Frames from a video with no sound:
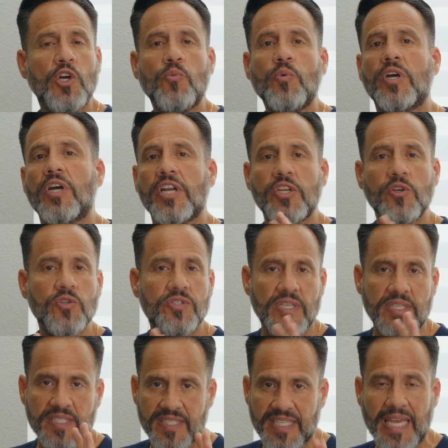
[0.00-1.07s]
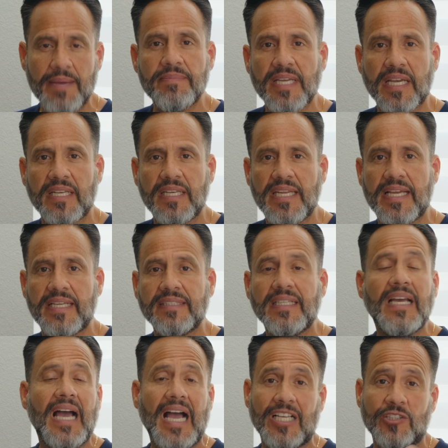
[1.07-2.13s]
We're gonna use the same techniques
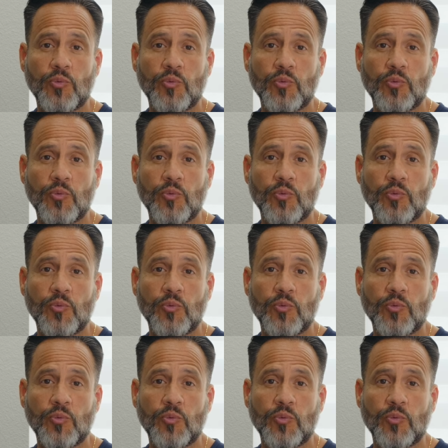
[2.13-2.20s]
as